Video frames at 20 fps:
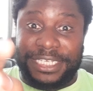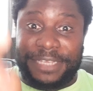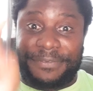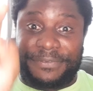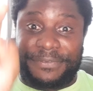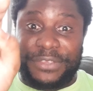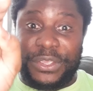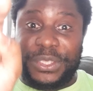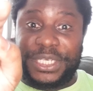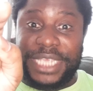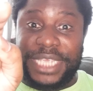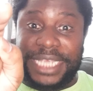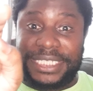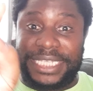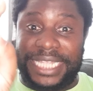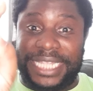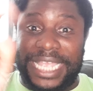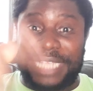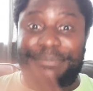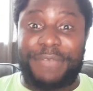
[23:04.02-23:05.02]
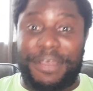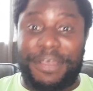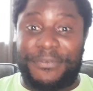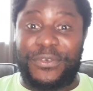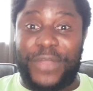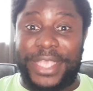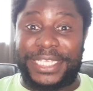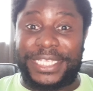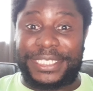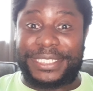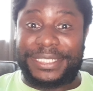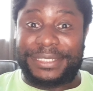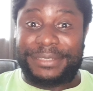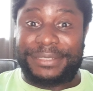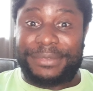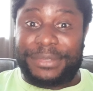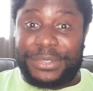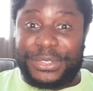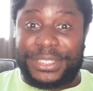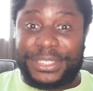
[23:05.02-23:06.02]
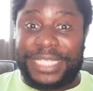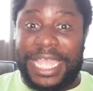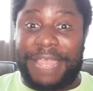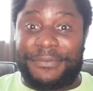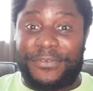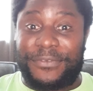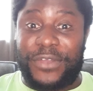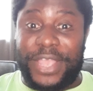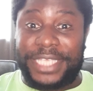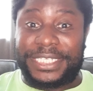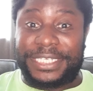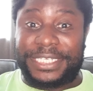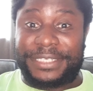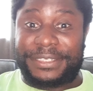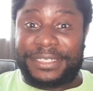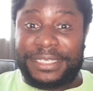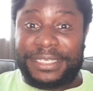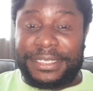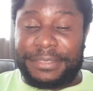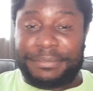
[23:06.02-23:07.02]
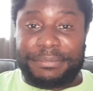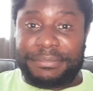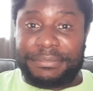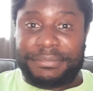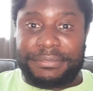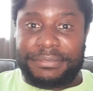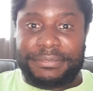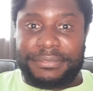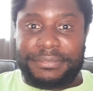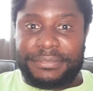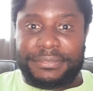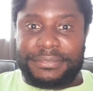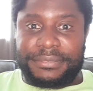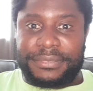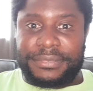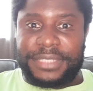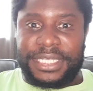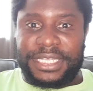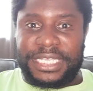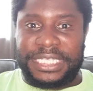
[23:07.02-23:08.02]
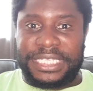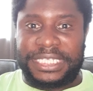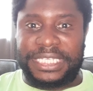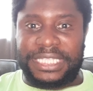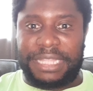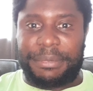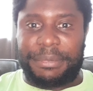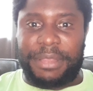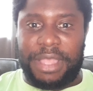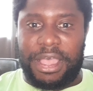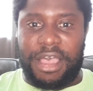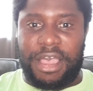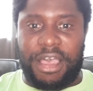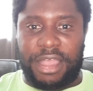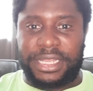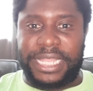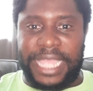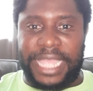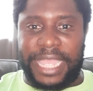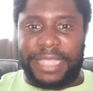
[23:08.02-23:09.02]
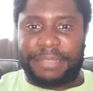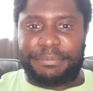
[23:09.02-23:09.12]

voice is in the heart there. My passion is coming out, and